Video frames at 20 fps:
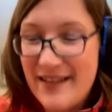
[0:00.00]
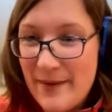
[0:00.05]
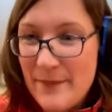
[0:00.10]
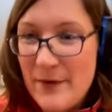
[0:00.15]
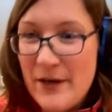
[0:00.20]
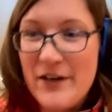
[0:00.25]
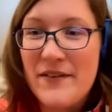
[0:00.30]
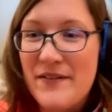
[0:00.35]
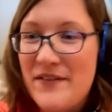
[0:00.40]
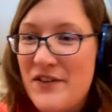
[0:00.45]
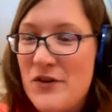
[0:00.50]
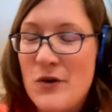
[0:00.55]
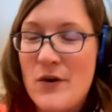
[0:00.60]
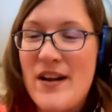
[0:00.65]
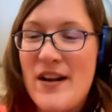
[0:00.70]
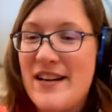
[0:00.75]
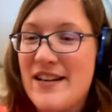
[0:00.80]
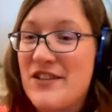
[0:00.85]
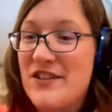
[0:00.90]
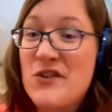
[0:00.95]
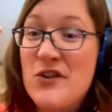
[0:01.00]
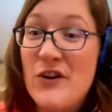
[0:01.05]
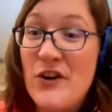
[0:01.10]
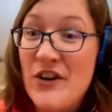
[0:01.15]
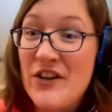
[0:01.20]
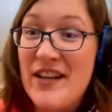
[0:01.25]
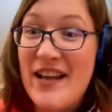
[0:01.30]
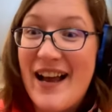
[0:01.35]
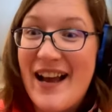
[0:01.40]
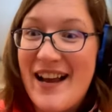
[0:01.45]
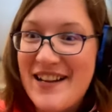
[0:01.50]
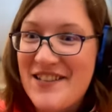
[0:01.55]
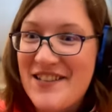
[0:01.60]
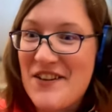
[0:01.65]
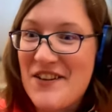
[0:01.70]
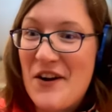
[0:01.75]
I'm going to shorthand us, the good guys,